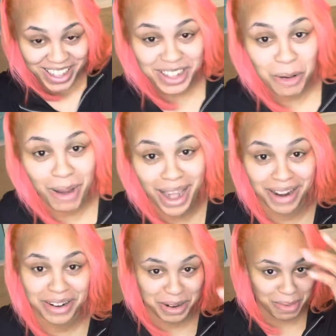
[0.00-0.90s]
Don't mind
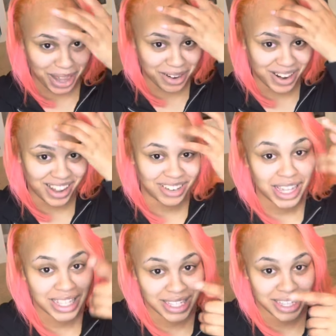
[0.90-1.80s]
her in the background. They
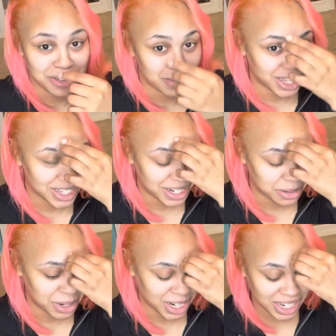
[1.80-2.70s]
can see you, bitch, in the
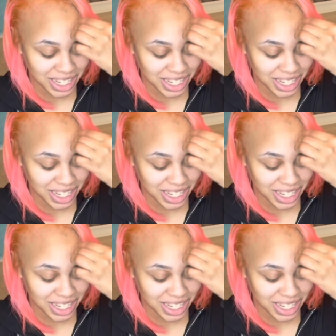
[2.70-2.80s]
mirror.